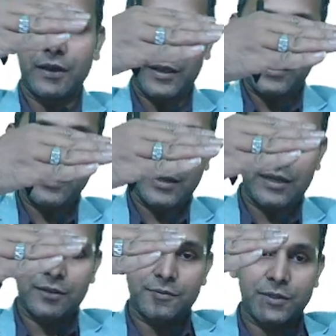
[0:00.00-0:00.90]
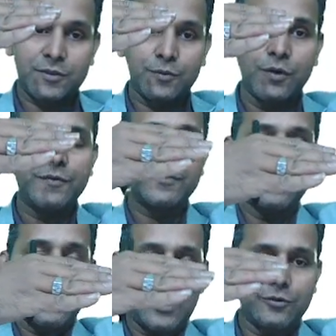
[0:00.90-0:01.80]
in and the substance moves
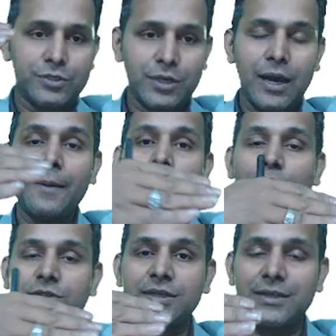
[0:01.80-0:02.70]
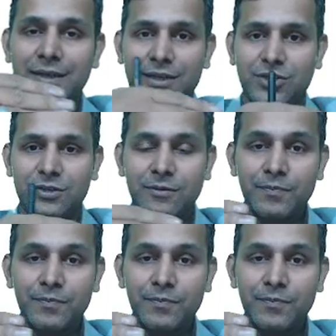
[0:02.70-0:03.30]
out, opposite direction.